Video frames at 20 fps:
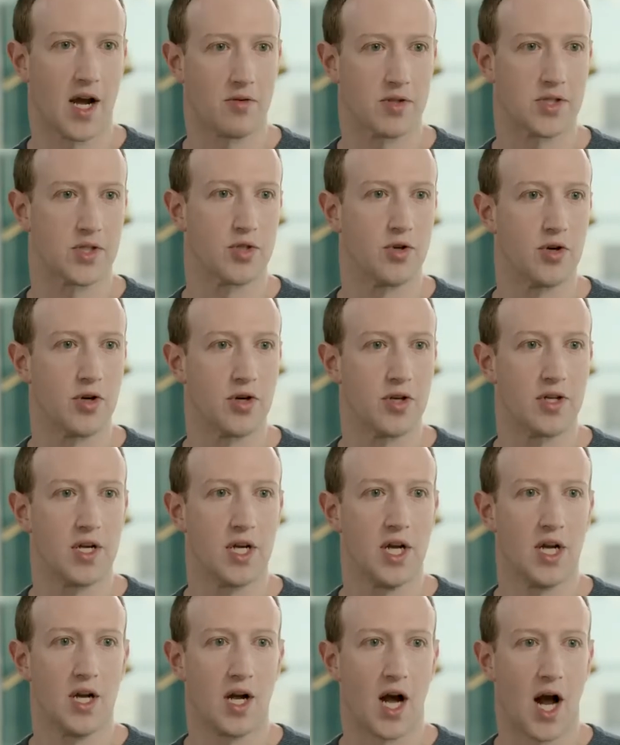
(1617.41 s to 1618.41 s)
how it's good
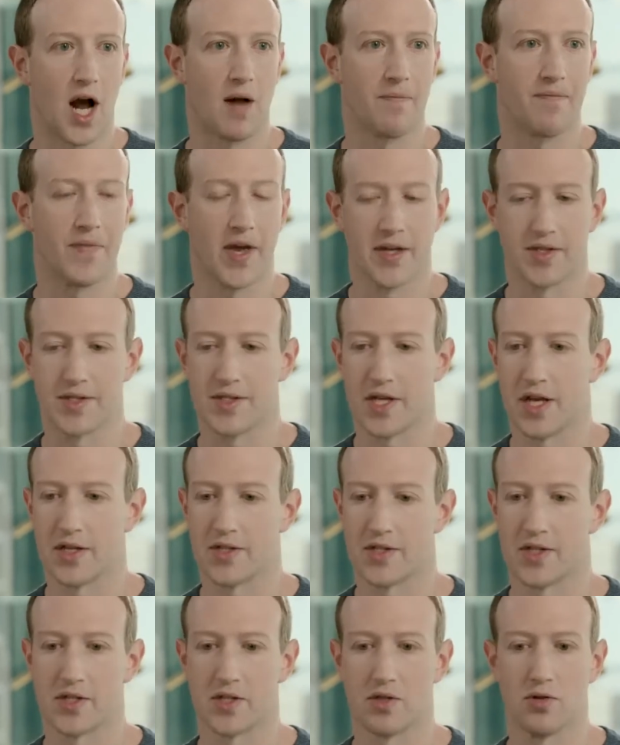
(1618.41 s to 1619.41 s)
as
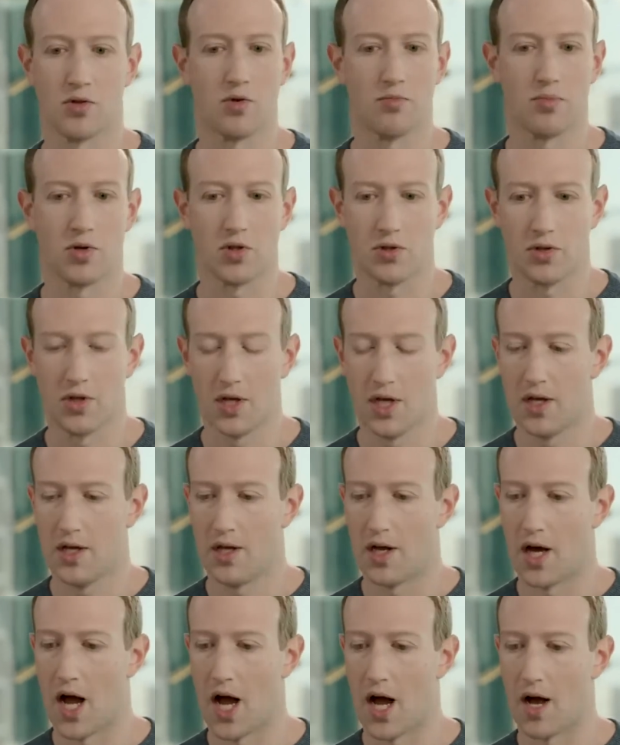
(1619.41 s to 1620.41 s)
this global
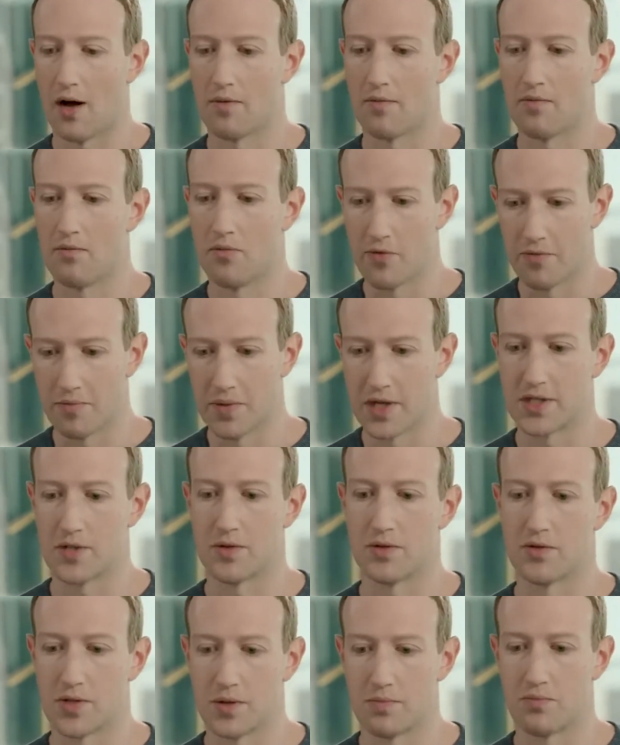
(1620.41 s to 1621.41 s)
movement
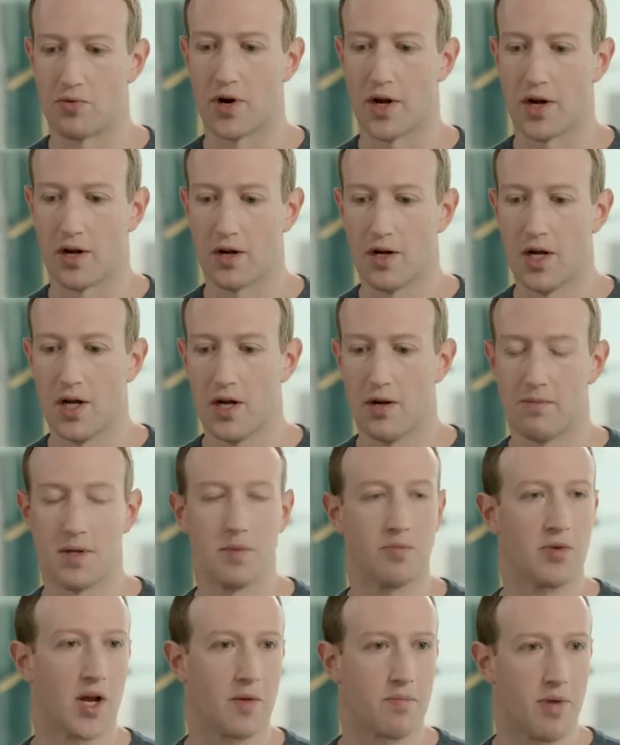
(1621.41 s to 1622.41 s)
to bring
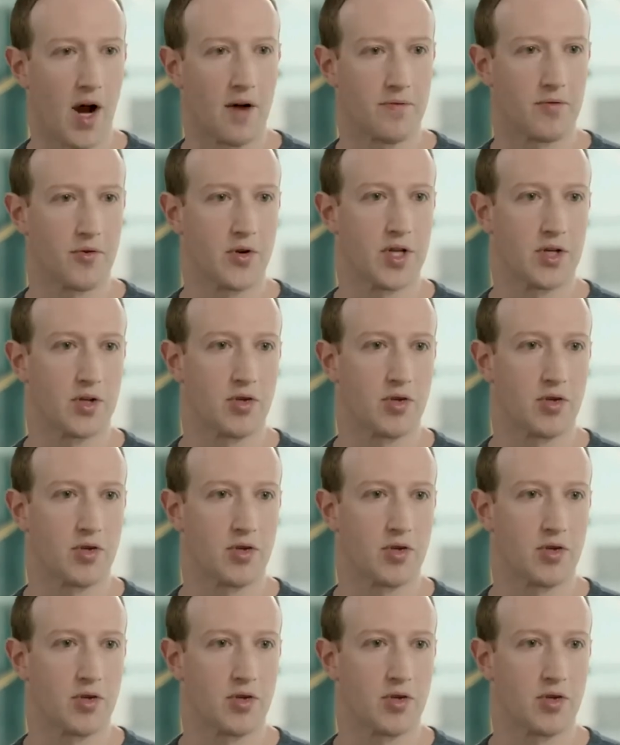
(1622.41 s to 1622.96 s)
people out of poverty